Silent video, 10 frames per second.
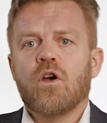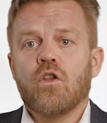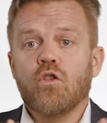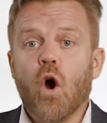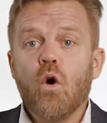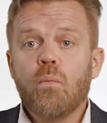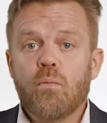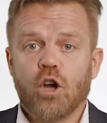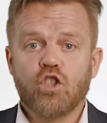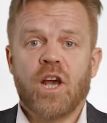No
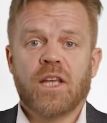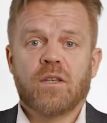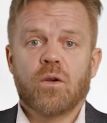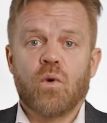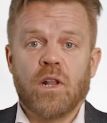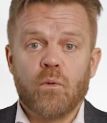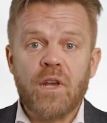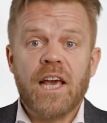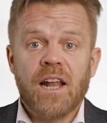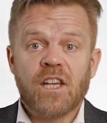project will
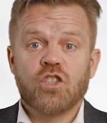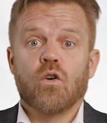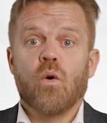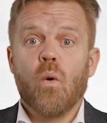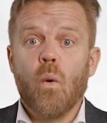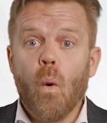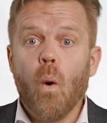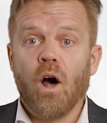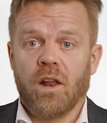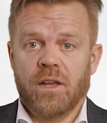realize
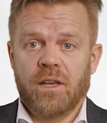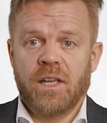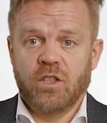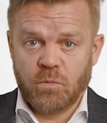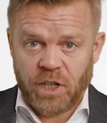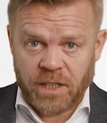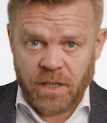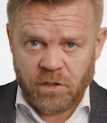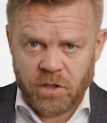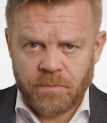all its
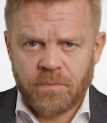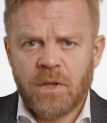objectives.